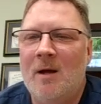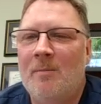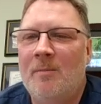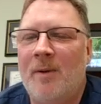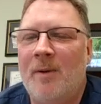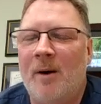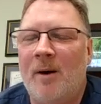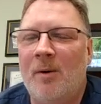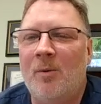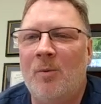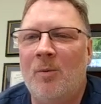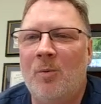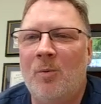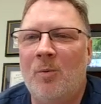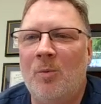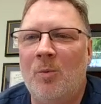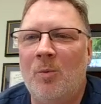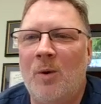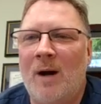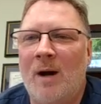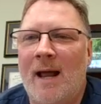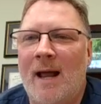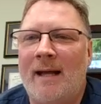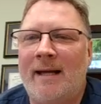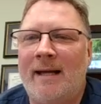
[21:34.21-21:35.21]
But
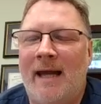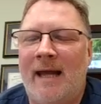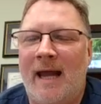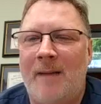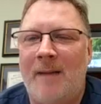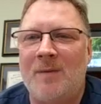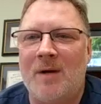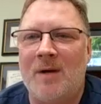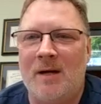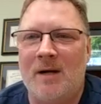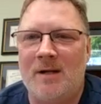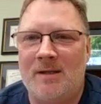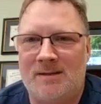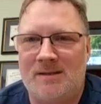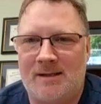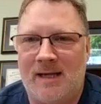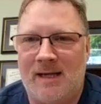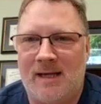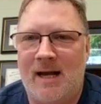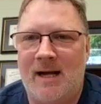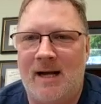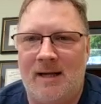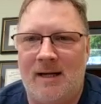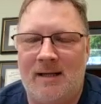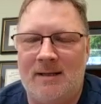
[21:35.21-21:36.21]
what I came to
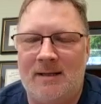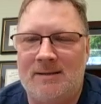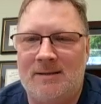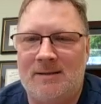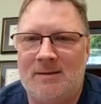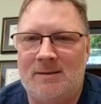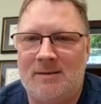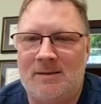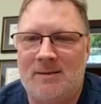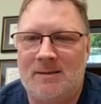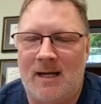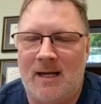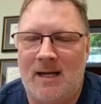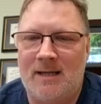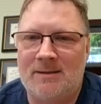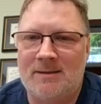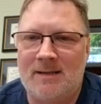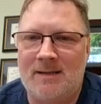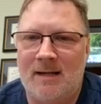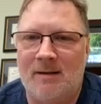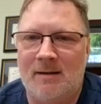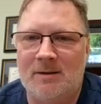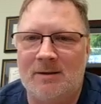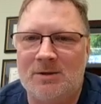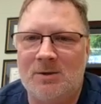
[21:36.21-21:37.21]
understand, and this is to
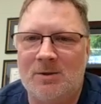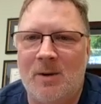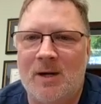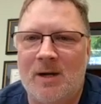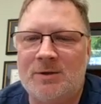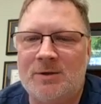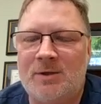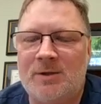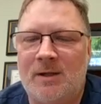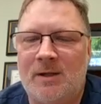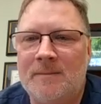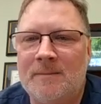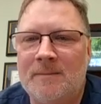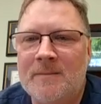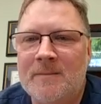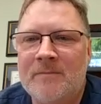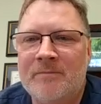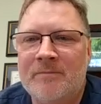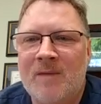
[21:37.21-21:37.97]
answer Ellen's question,